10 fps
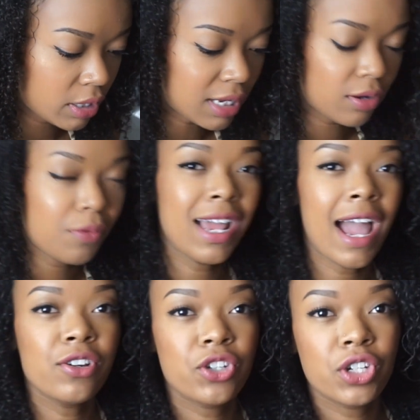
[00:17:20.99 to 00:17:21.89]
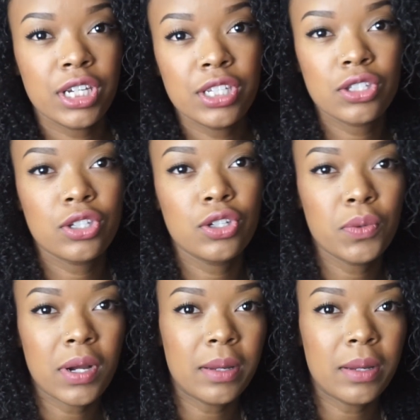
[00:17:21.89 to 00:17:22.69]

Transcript: because I don't want to add cheese to